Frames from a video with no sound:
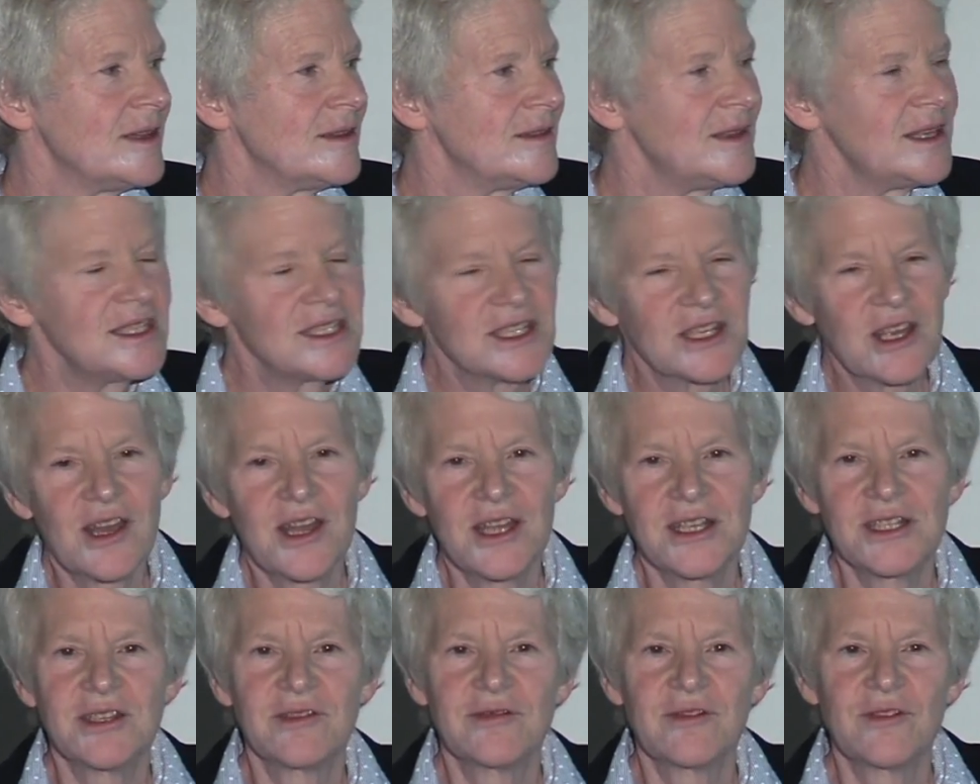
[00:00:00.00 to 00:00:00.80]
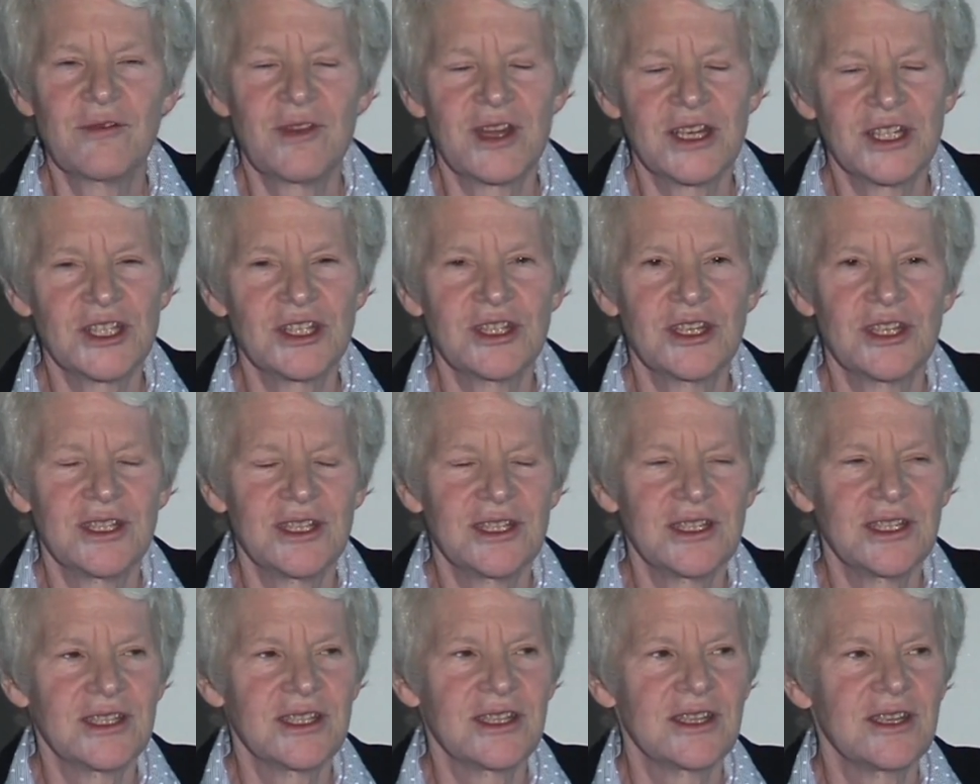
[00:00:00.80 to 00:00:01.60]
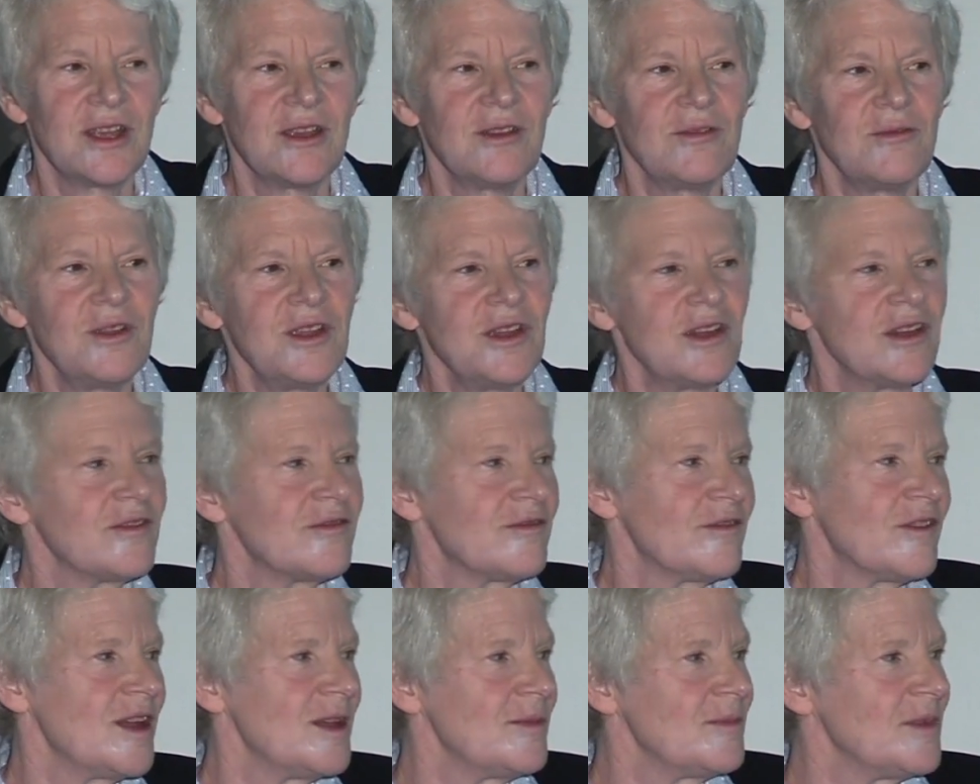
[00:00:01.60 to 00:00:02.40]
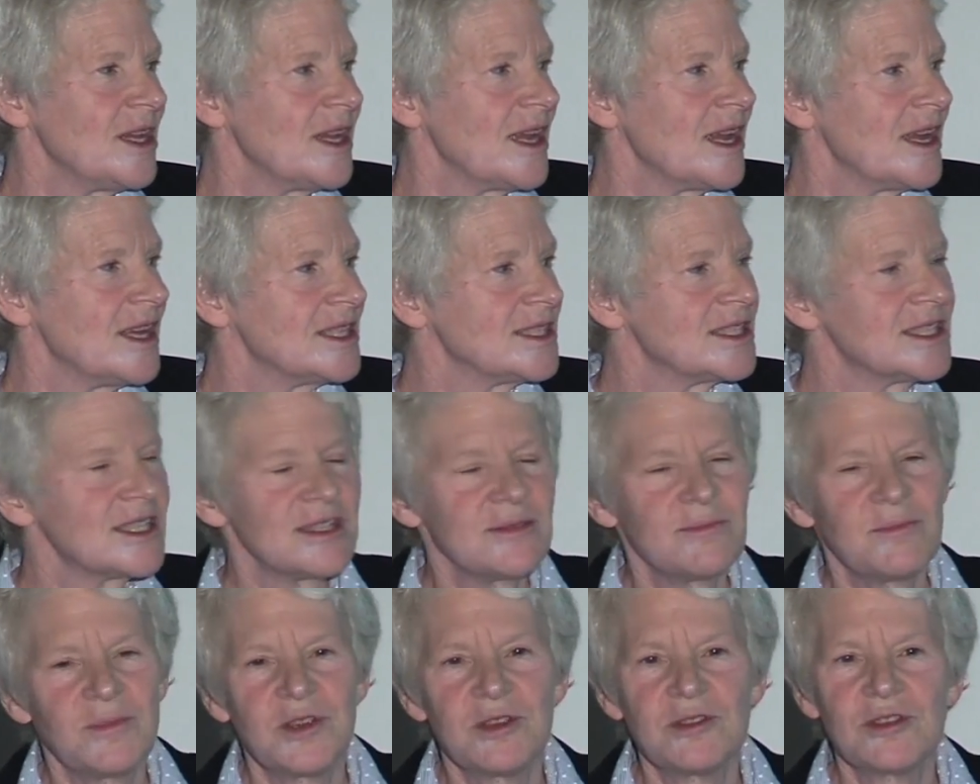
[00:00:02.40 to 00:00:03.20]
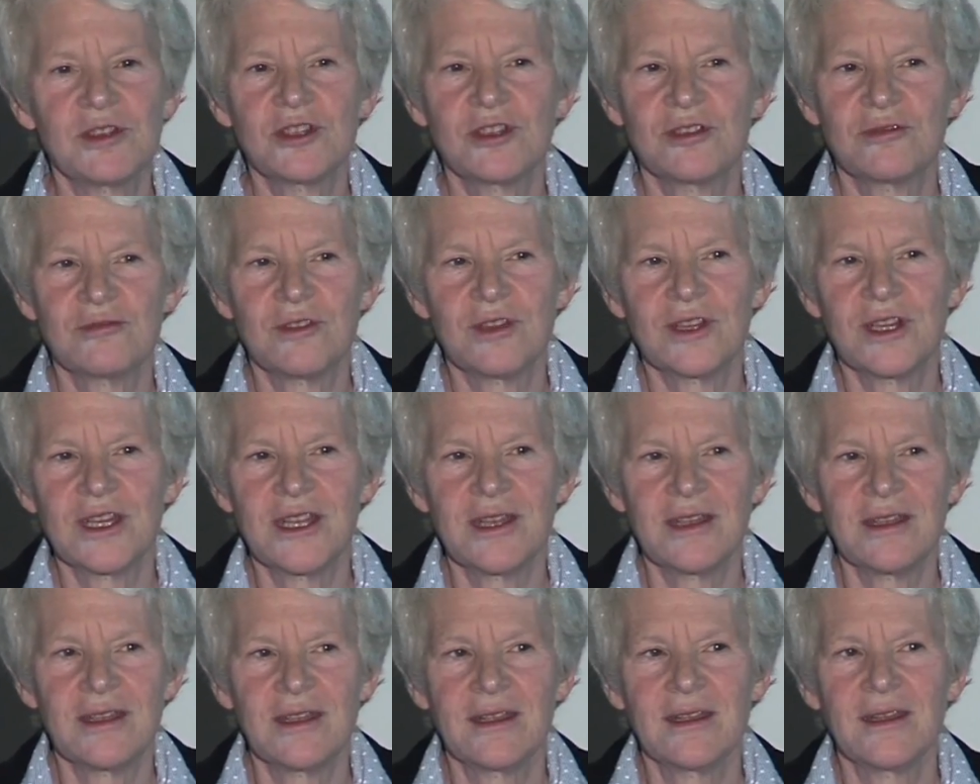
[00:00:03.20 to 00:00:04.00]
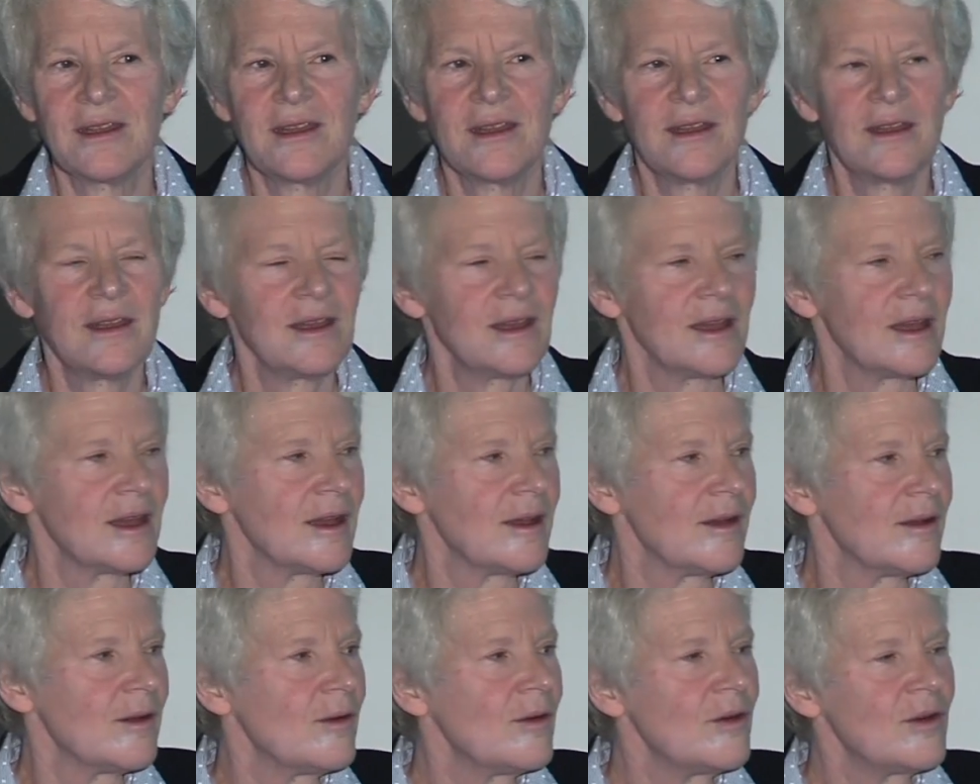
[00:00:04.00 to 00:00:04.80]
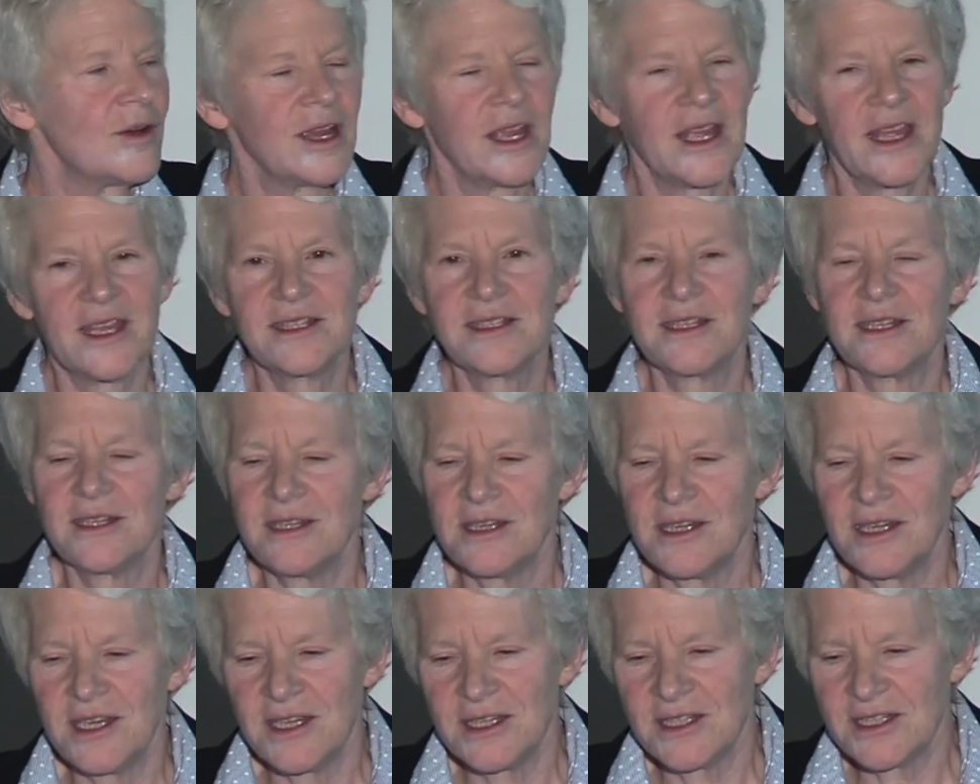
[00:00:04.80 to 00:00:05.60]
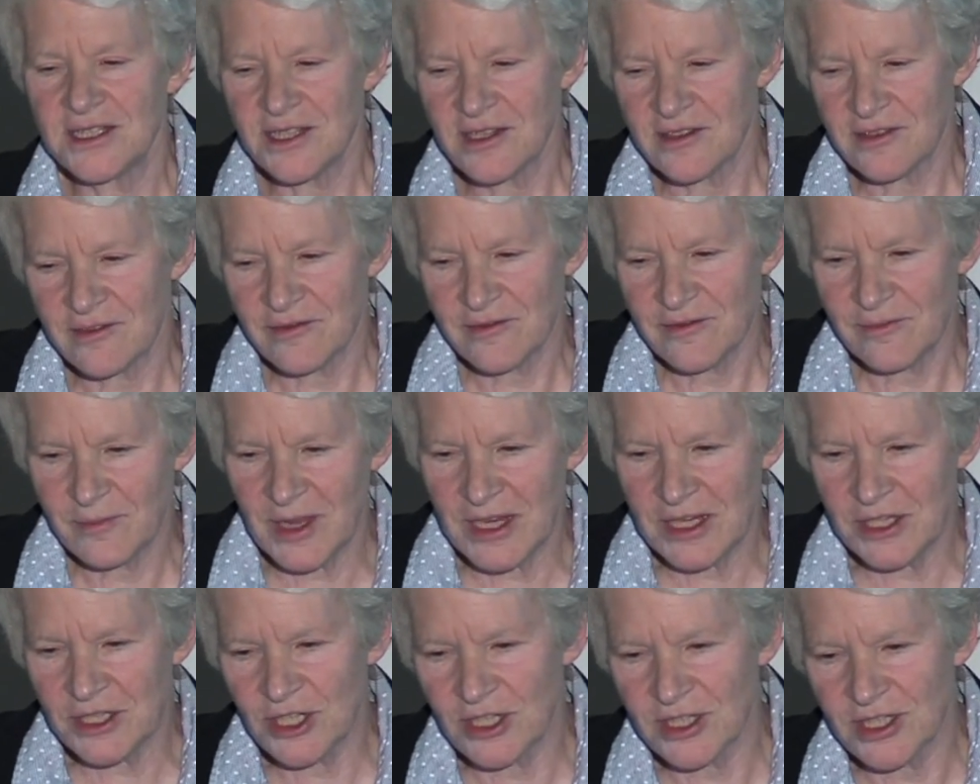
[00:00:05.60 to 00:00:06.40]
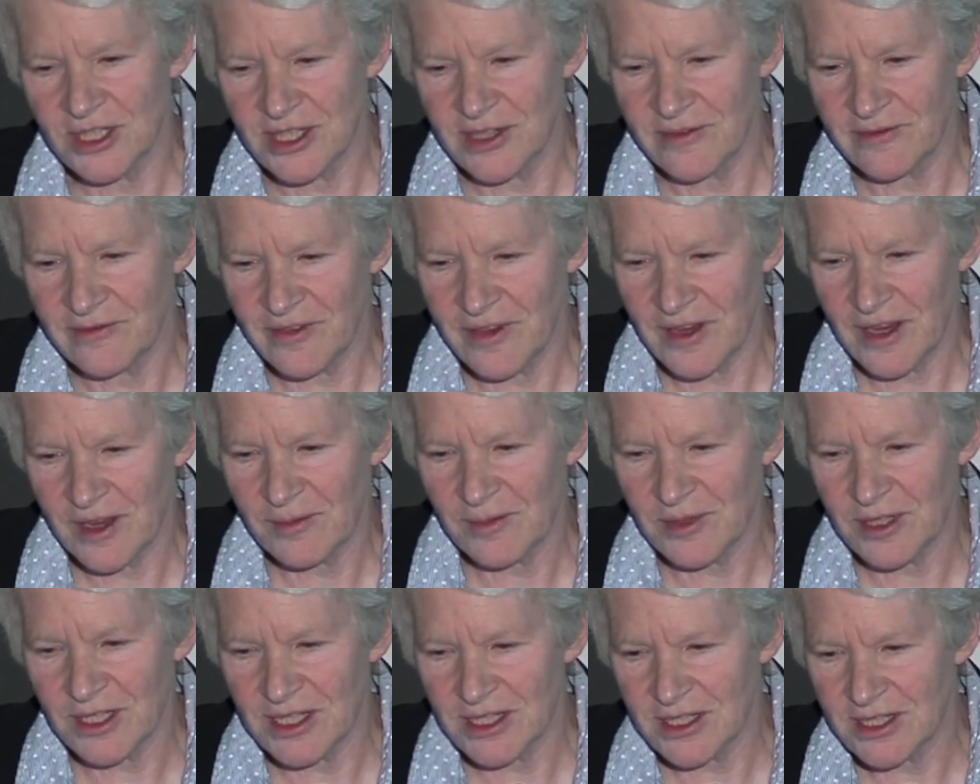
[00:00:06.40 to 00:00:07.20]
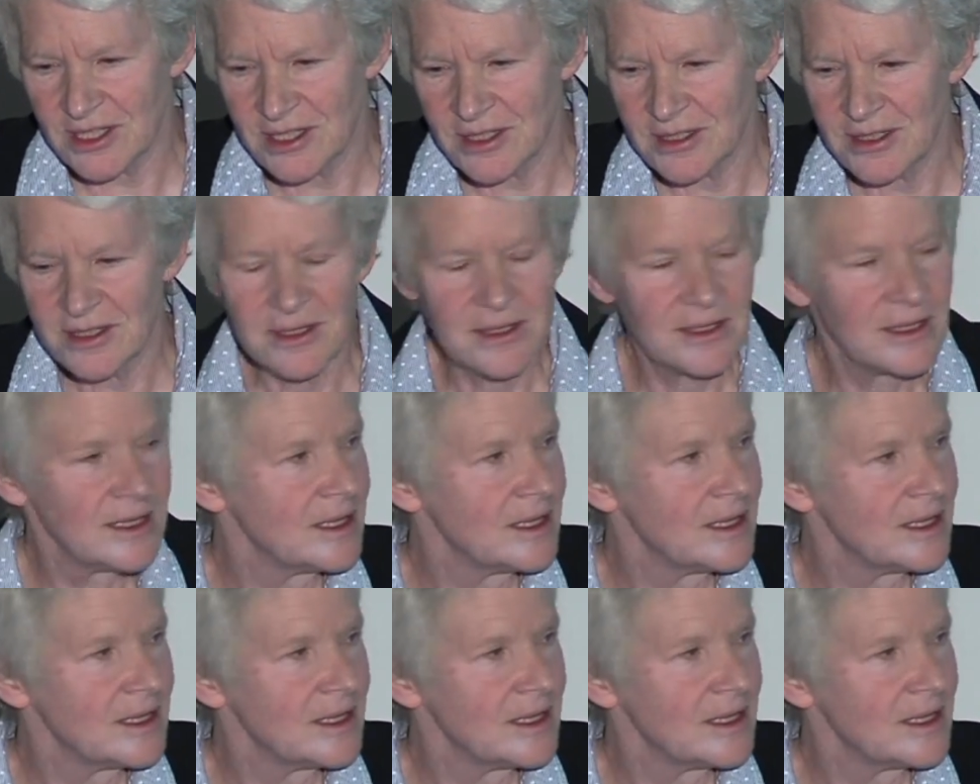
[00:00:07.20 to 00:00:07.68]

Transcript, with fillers: These kinds of questions we are framing as spiritually oriented needs of patients and families.